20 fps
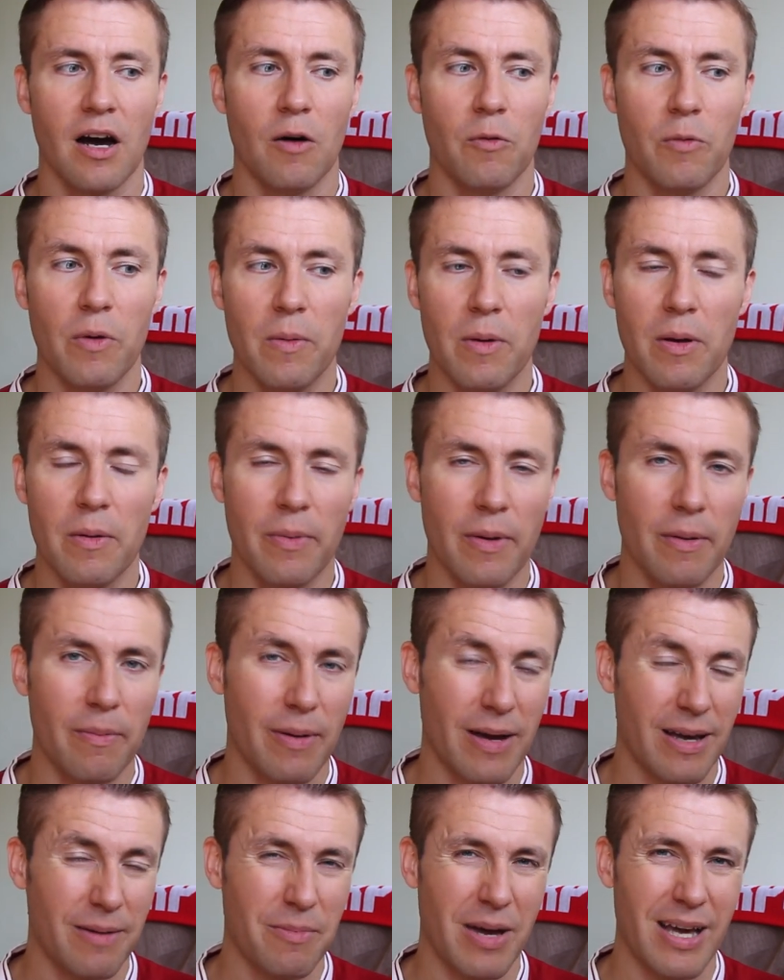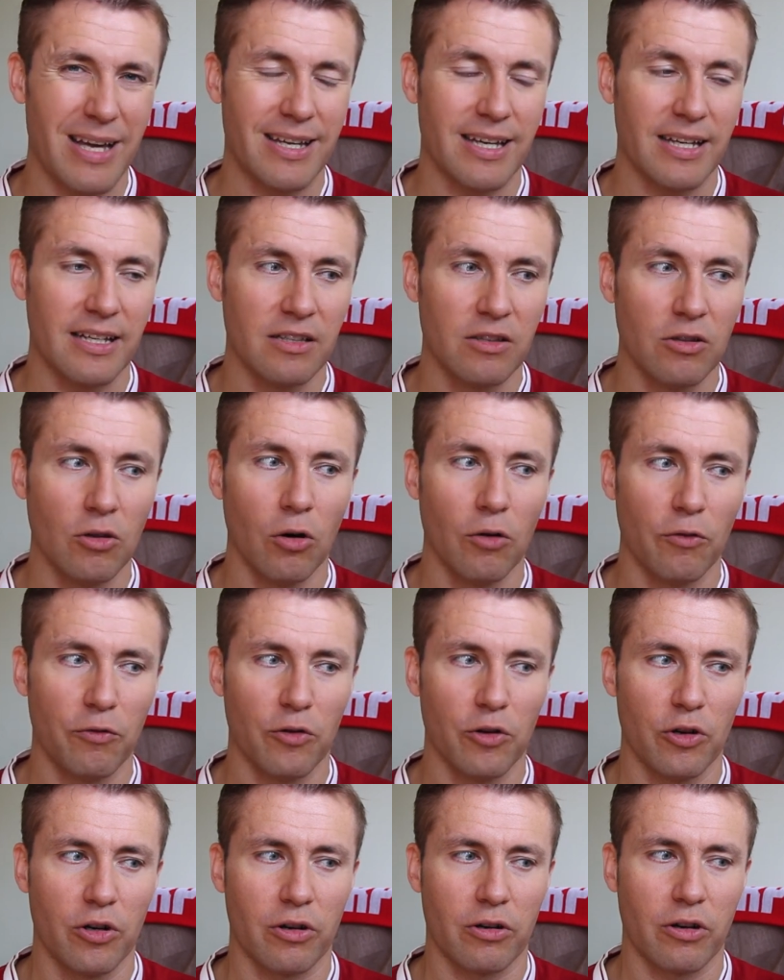we will be making no
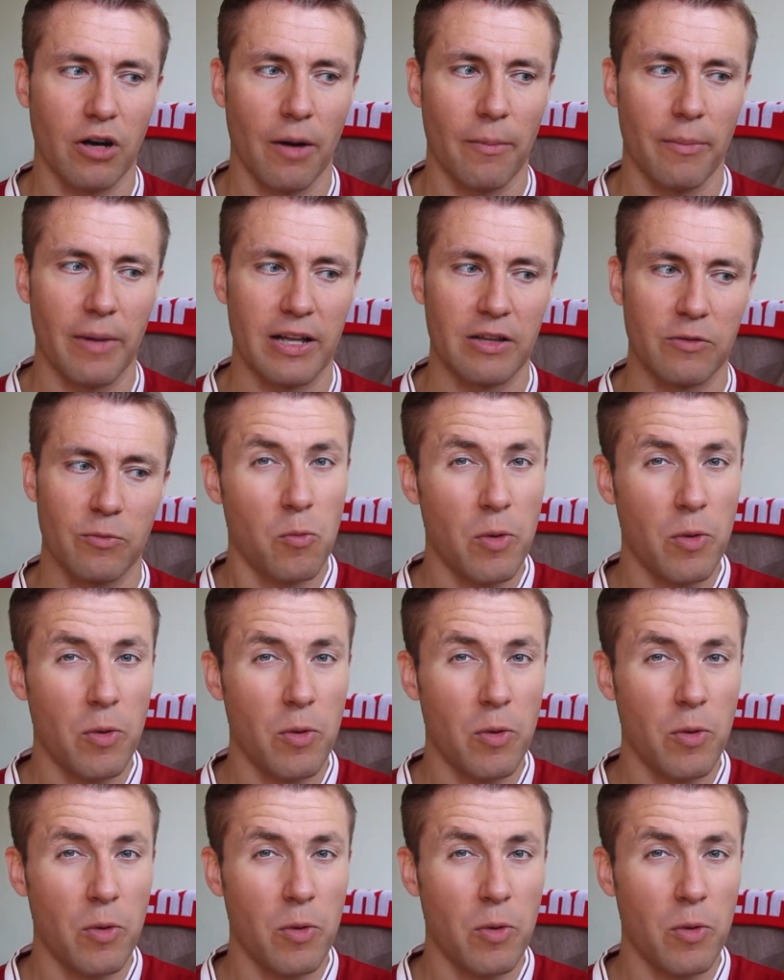further comment.